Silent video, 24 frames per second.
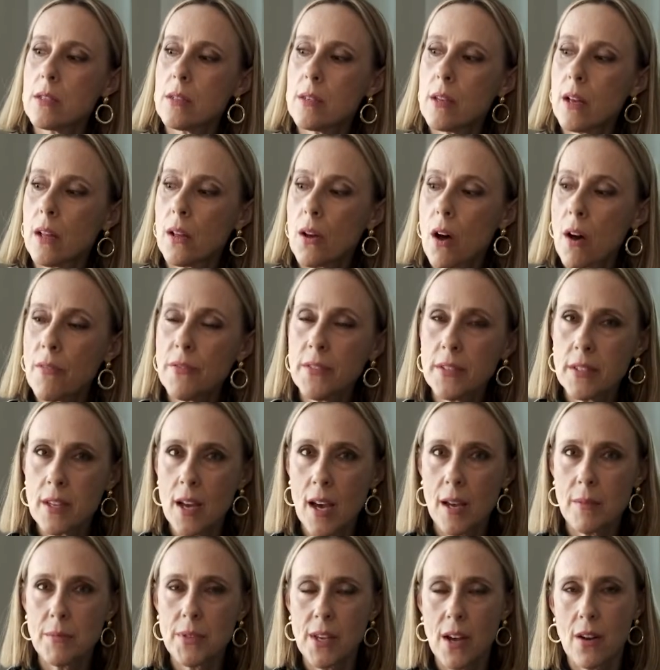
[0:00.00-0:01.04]

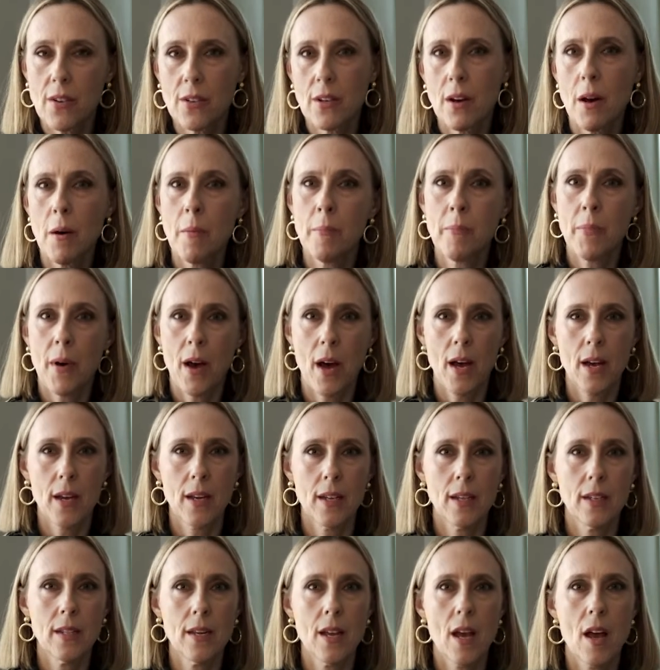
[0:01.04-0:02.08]
oftentimes I'll
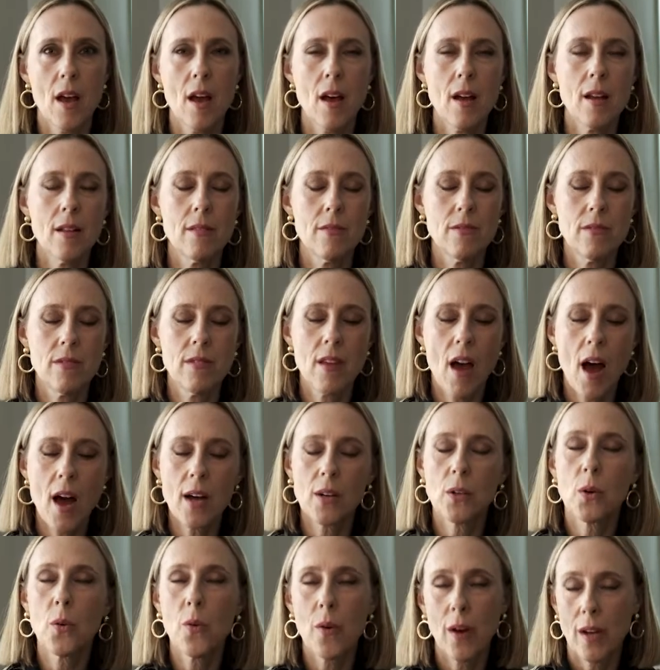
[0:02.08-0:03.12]
combine
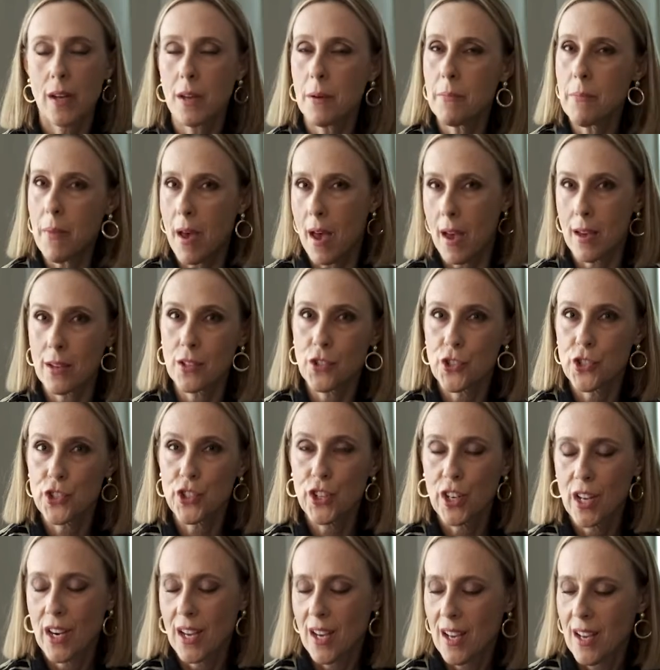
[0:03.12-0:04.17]
not quite a match.
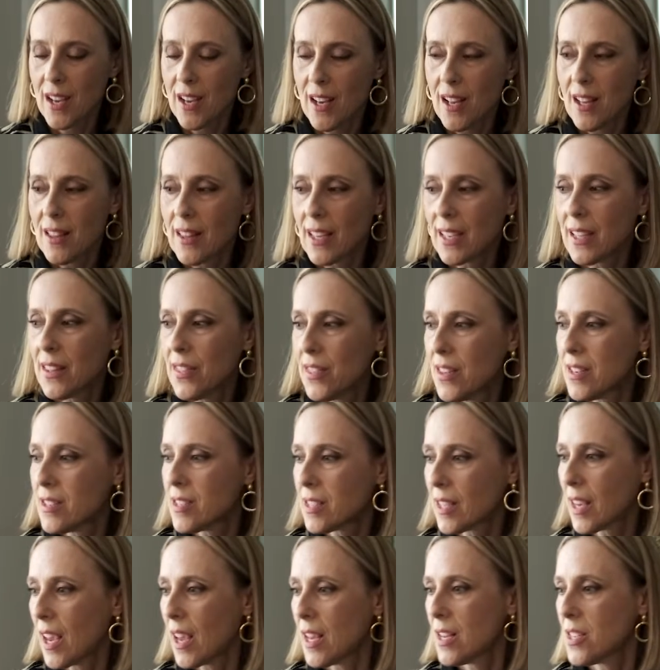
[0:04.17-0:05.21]
Like in this
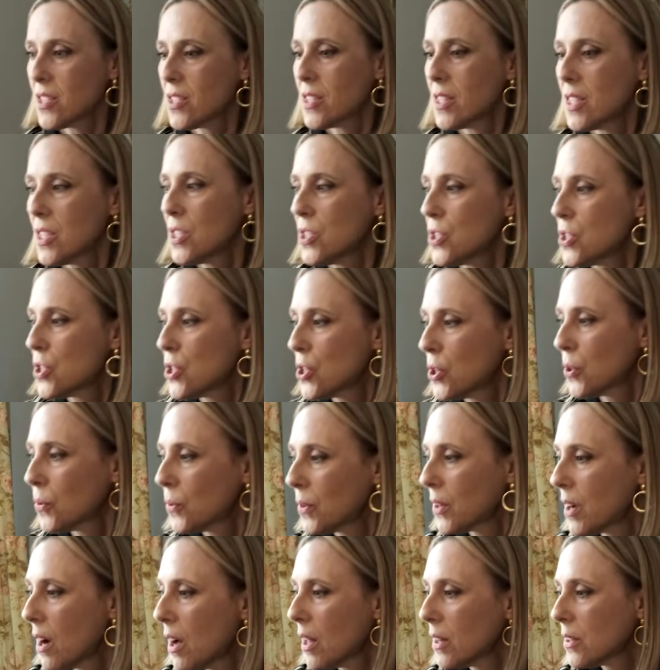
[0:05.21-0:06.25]
case, these two
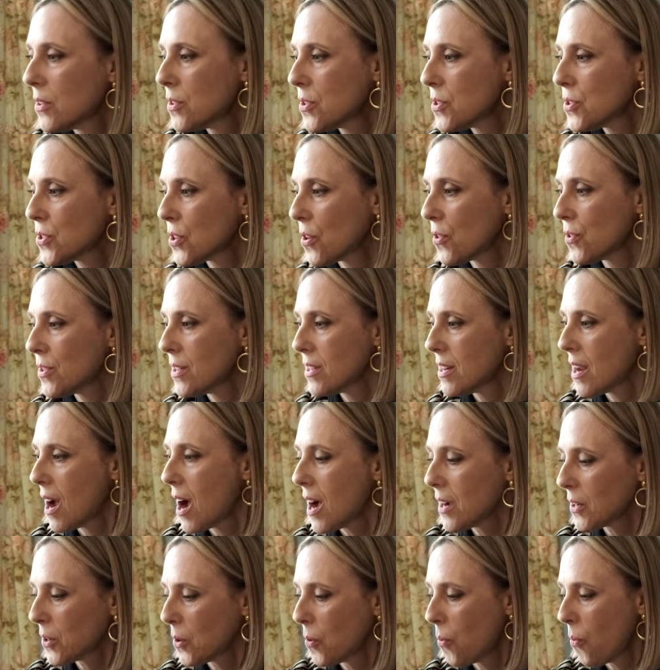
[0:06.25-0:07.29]
colors are
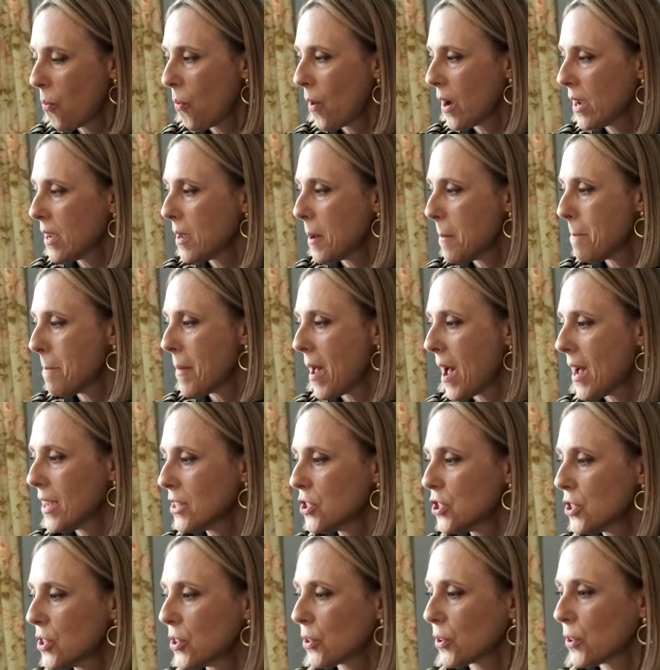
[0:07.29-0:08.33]
not quite a
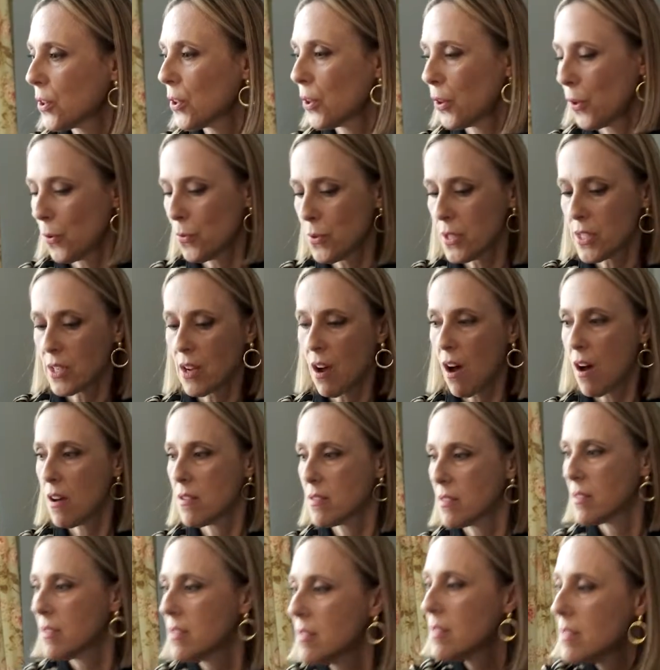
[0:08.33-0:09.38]
match. They're close
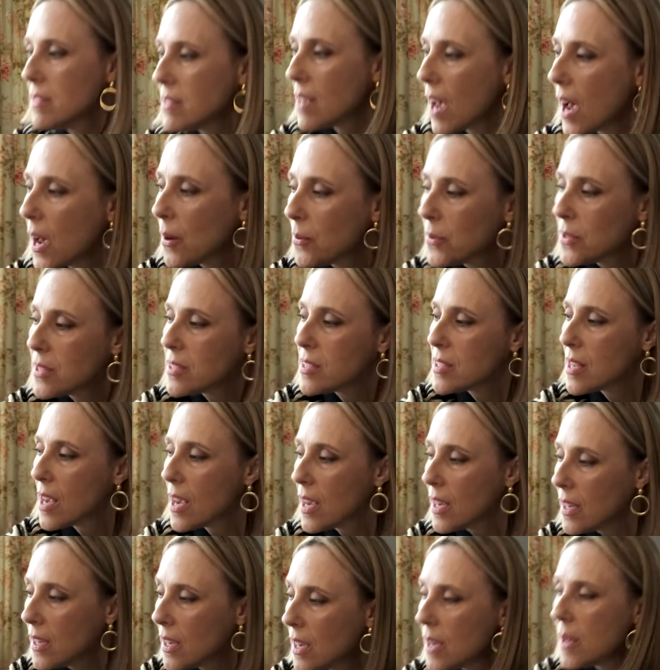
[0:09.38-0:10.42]
cousins, I would
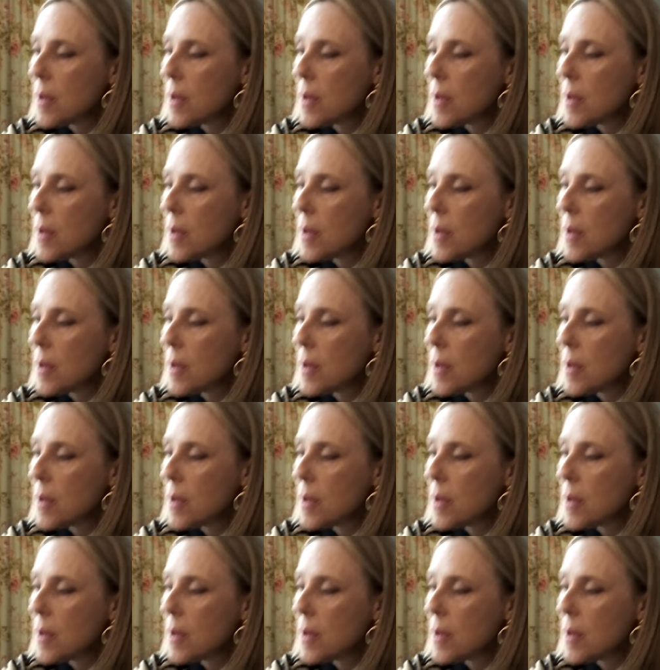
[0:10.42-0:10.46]
say.